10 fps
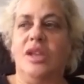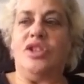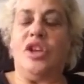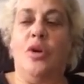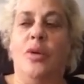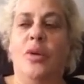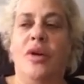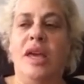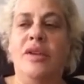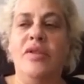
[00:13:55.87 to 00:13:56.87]
So
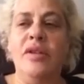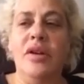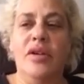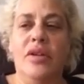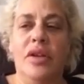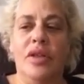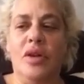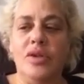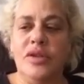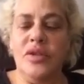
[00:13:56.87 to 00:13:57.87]
even
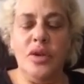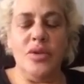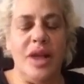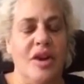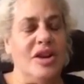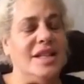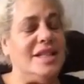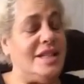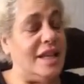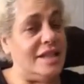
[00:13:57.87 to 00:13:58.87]
those of you that are
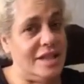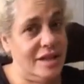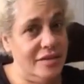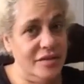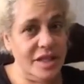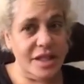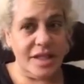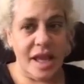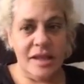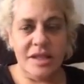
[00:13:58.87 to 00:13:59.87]
sensitive to
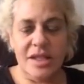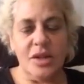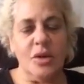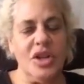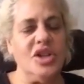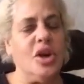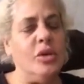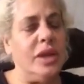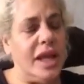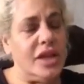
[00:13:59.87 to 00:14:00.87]
scents or
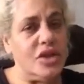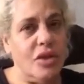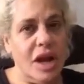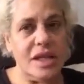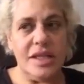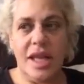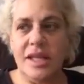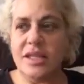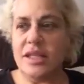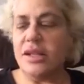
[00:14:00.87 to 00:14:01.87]
don't like strong
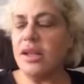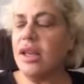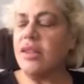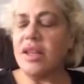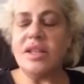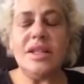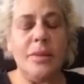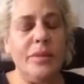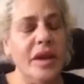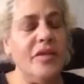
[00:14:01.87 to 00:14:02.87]
scents, there's
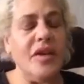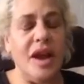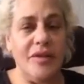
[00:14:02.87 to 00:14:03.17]
something for